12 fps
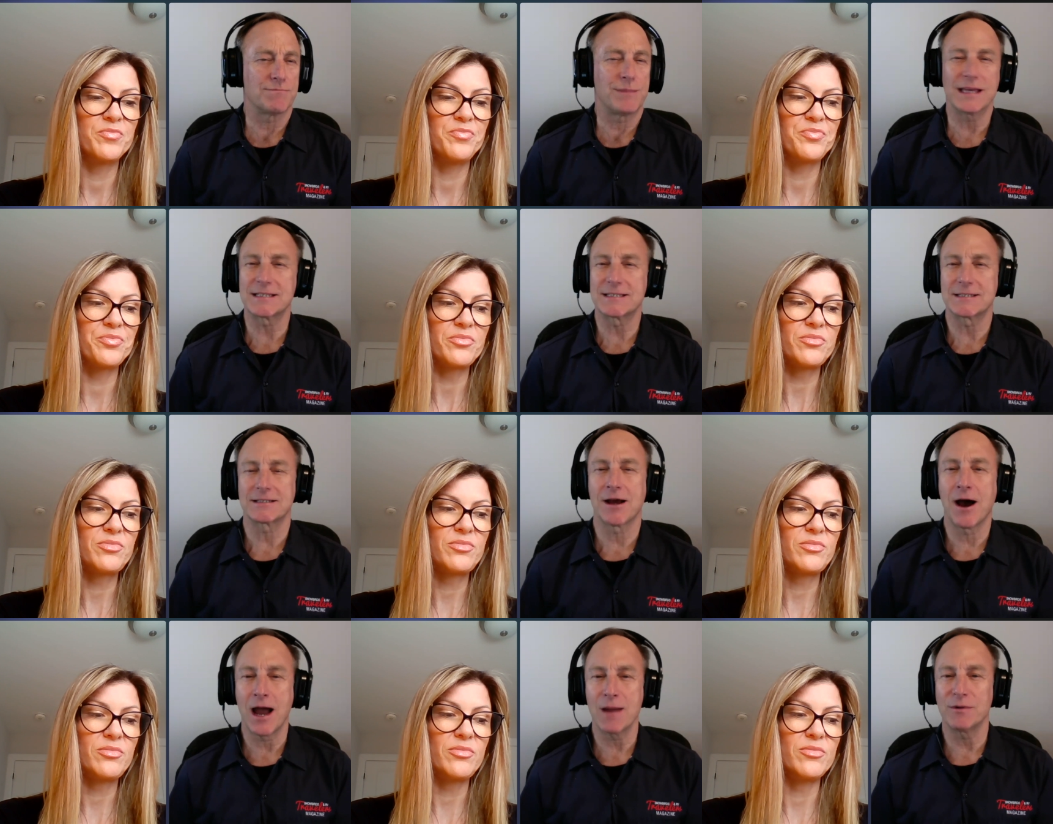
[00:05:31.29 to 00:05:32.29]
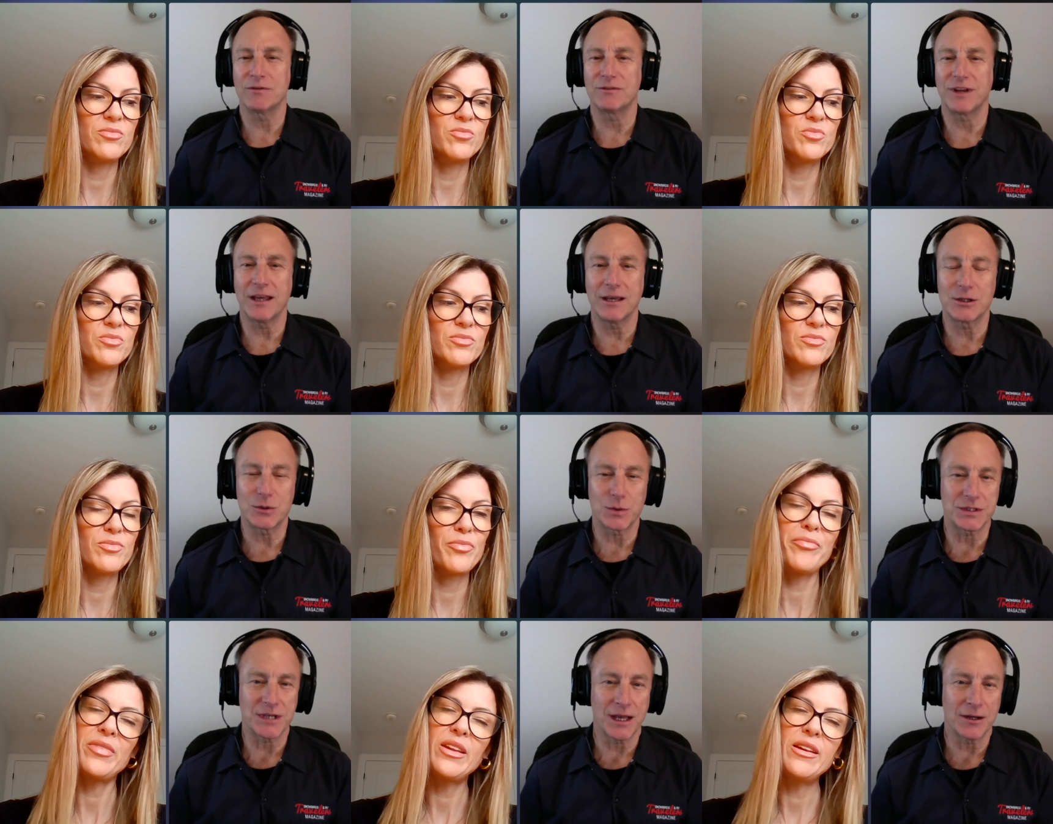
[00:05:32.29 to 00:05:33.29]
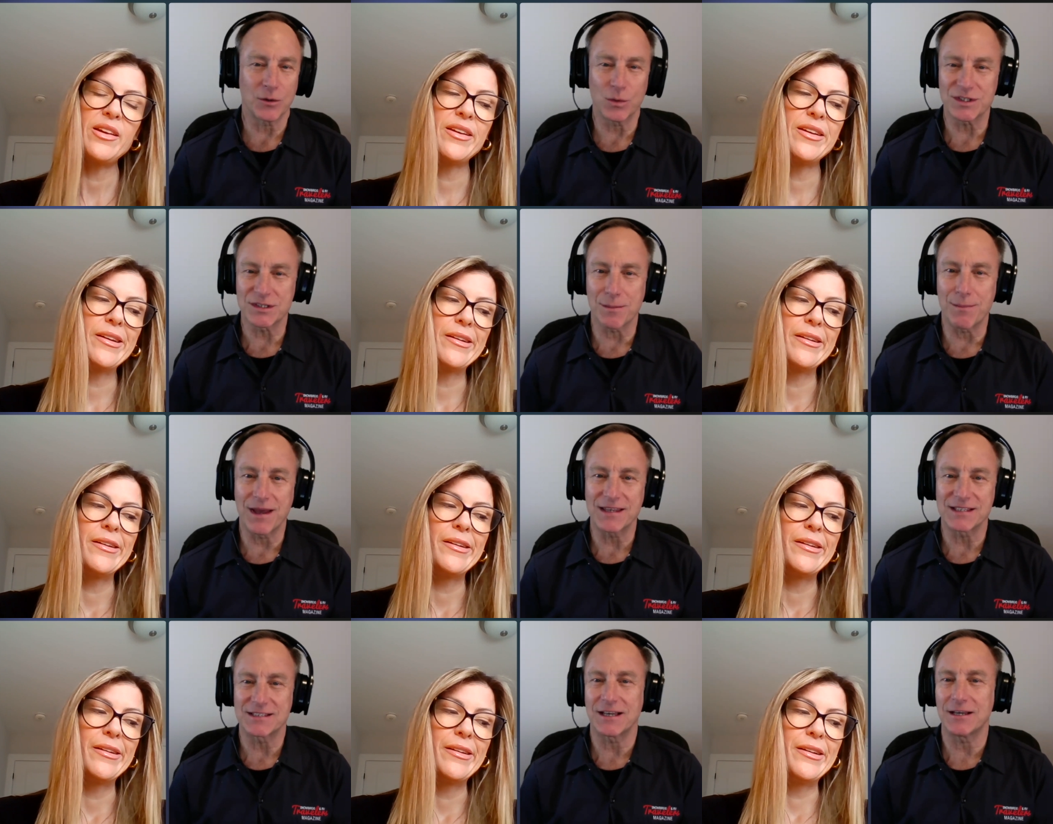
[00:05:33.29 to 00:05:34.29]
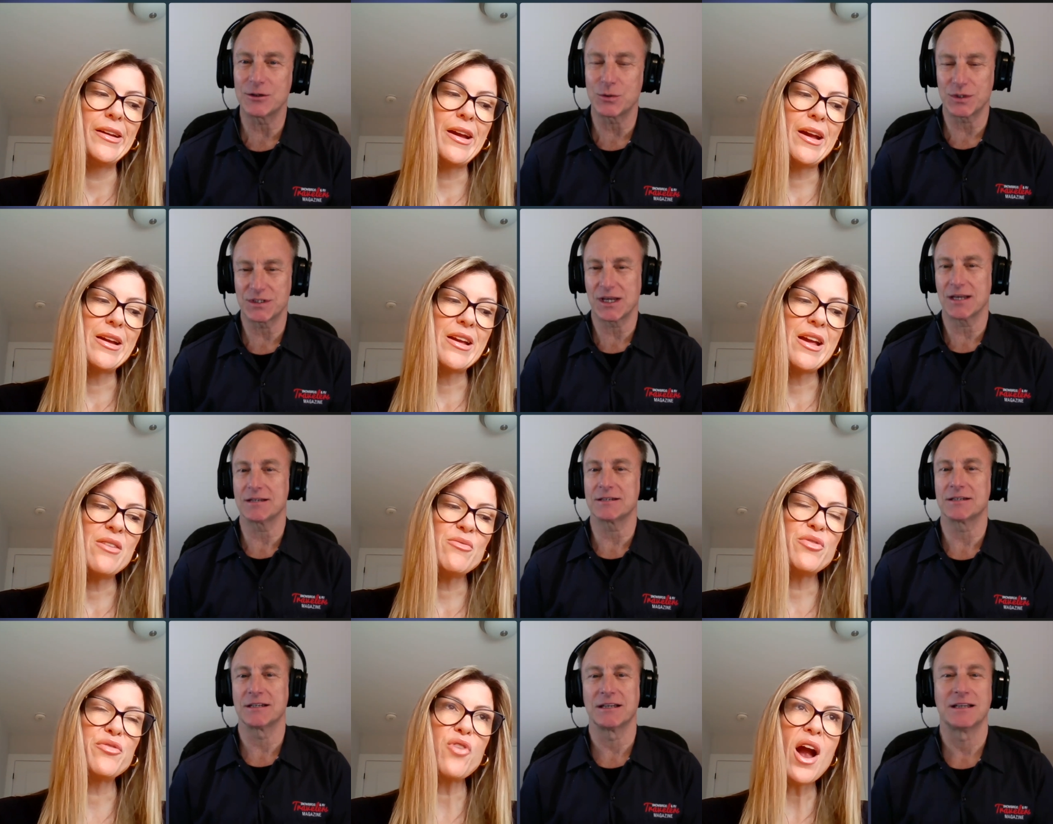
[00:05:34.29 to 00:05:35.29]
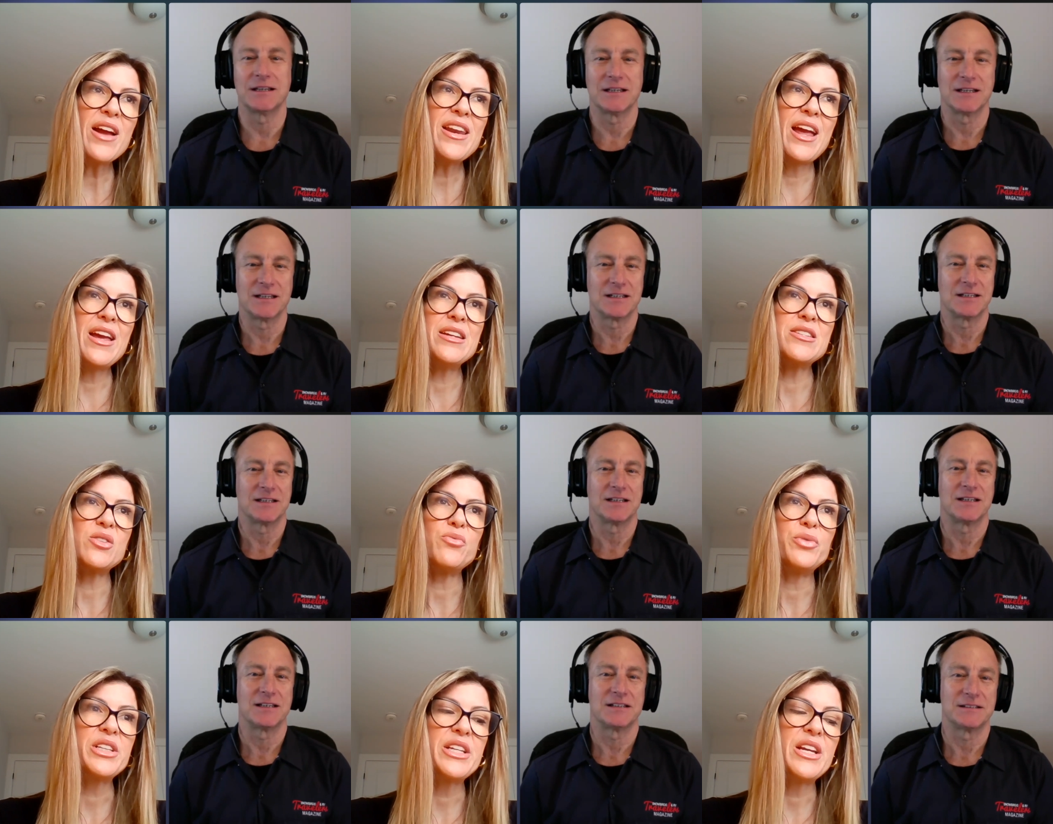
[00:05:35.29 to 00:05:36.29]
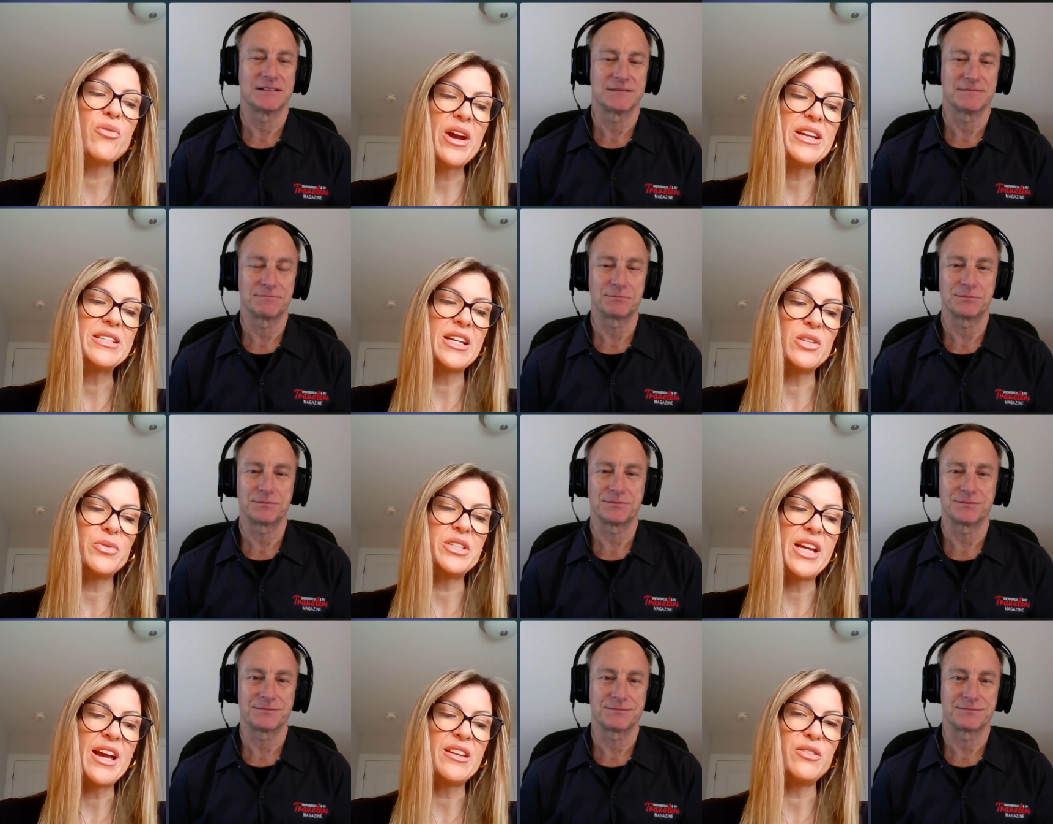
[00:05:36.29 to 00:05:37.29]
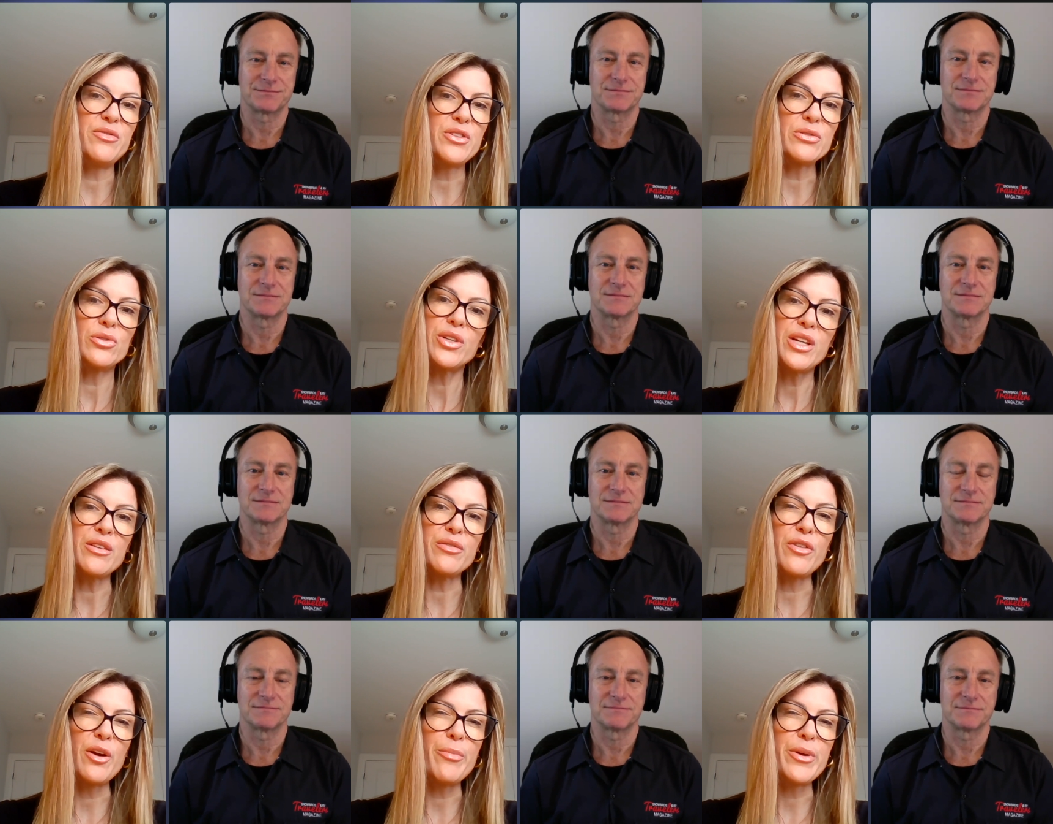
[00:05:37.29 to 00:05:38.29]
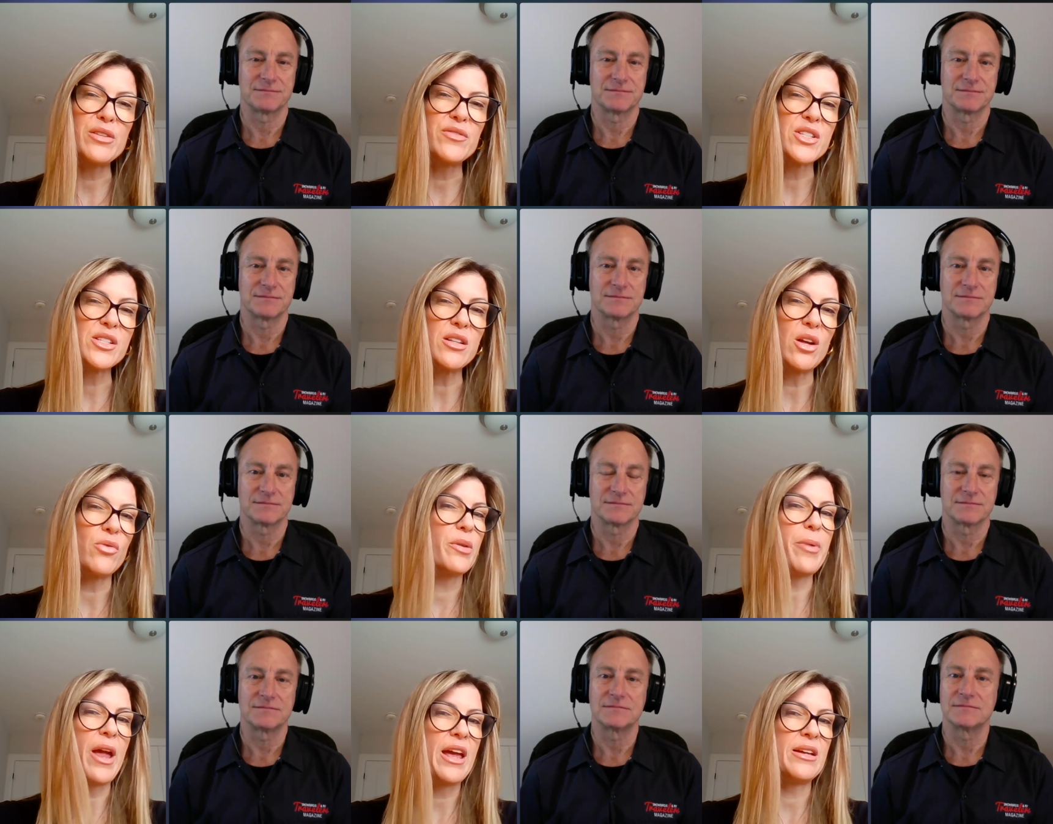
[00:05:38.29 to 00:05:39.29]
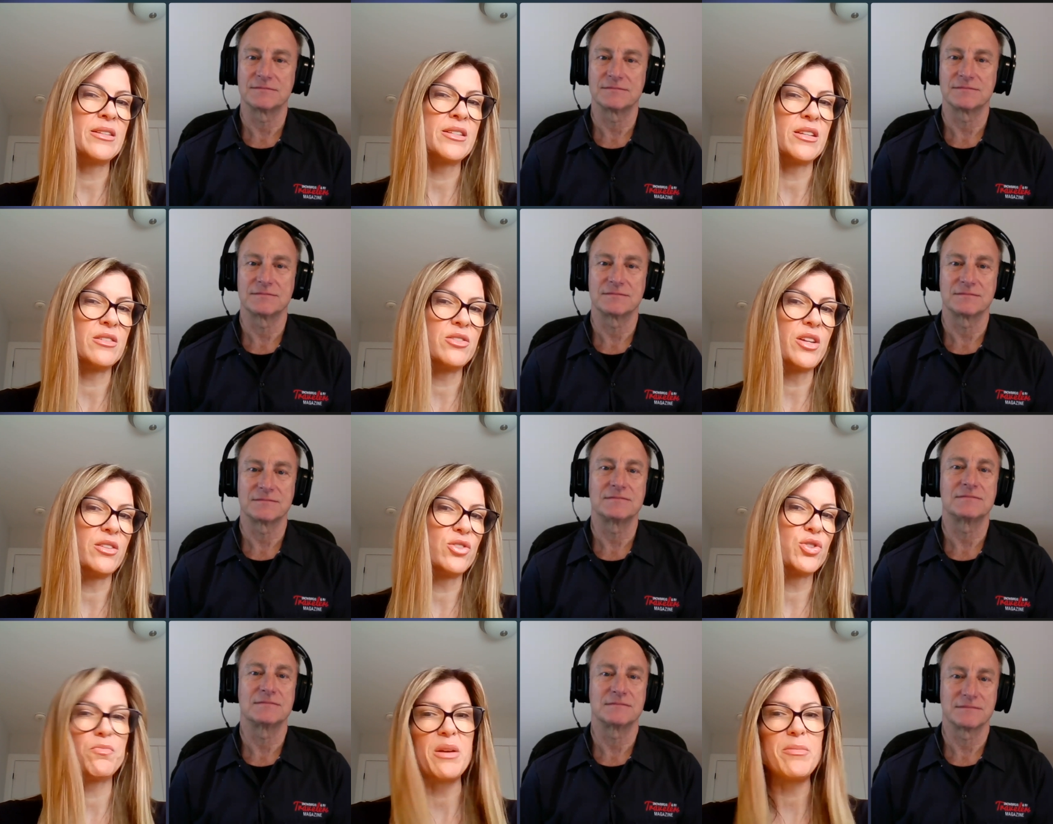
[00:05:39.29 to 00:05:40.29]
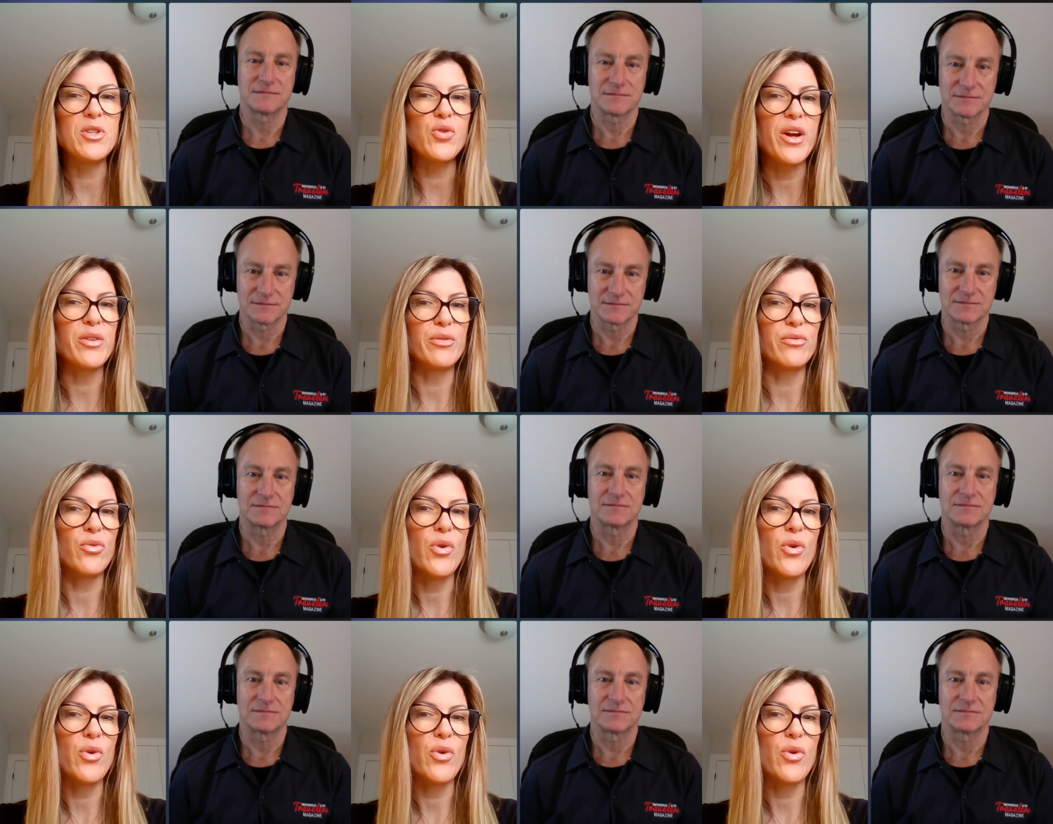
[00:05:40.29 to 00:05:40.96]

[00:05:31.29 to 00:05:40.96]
Speaker 1: best time of day to attend, or what's the best day to attend?
Speaker 2: Um, Friday is a really great day to attend if you're looking for a bit of a slower pace and, and maybe trying to